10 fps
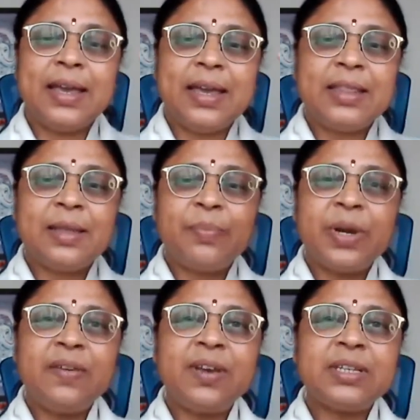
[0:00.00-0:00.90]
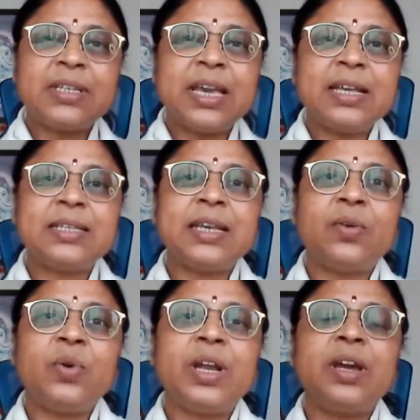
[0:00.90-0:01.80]
In the previous case, say
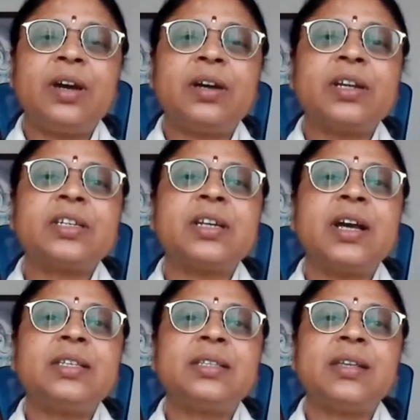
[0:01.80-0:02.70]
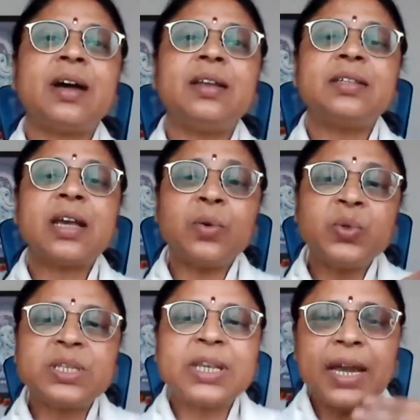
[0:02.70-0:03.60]
over here, Krishna's sthan is
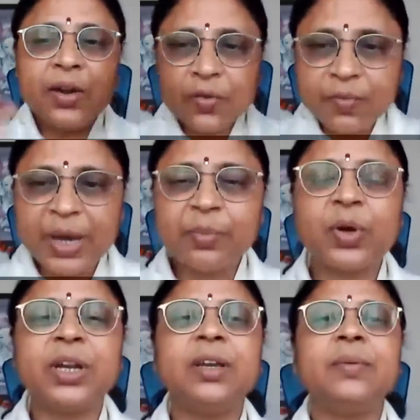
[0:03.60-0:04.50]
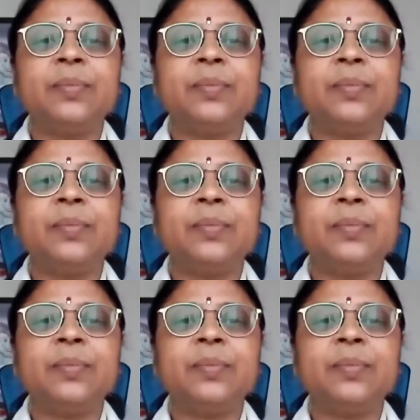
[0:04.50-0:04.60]
outside of my body.